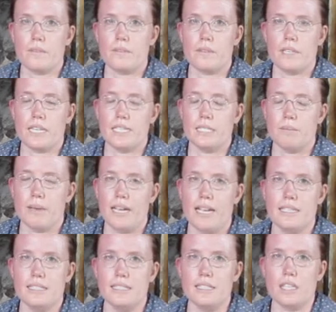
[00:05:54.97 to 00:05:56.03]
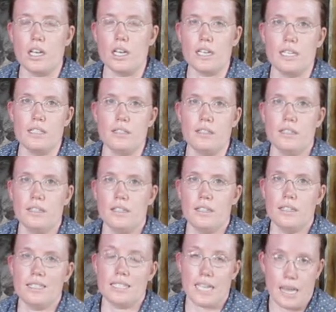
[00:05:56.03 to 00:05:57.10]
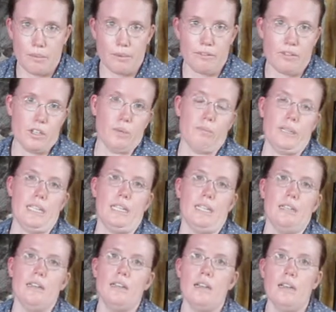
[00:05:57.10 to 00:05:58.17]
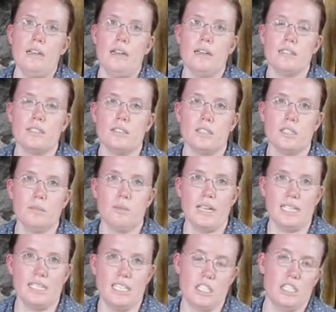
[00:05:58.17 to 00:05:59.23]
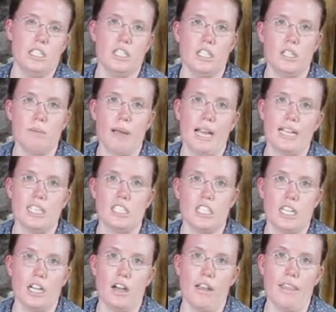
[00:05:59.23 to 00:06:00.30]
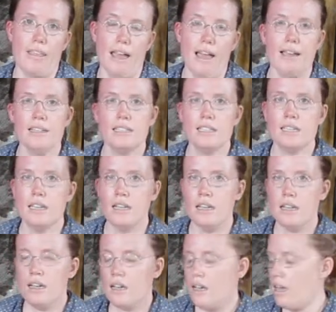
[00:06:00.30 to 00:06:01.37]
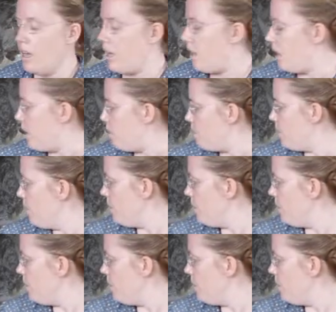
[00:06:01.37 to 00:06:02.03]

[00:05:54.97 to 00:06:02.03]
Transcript: It depends on the type of your bean, so just pay attention to your packaging on that. So